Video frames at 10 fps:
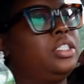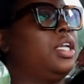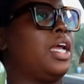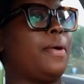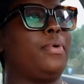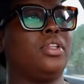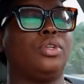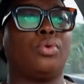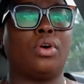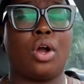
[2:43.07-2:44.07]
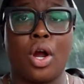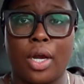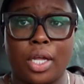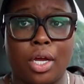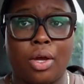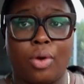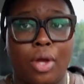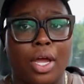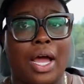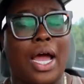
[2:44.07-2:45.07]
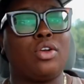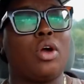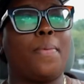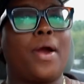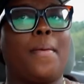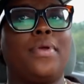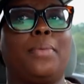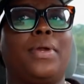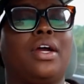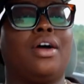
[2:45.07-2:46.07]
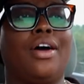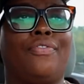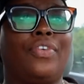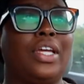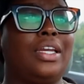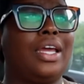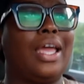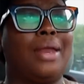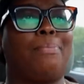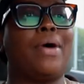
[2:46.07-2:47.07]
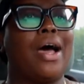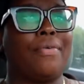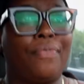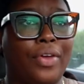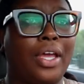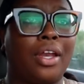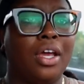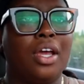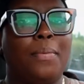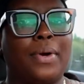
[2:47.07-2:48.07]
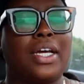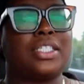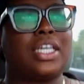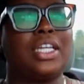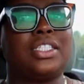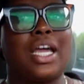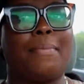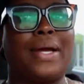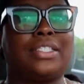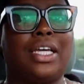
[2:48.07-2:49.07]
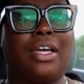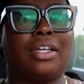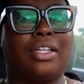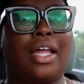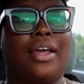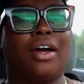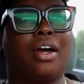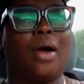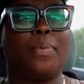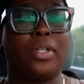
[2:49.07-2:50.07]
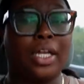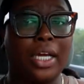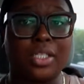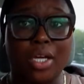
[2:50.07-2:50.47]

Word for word: Today I'm only doing cardio. I know I'll probably up there huffing and puffing because anytime I take like a couple of days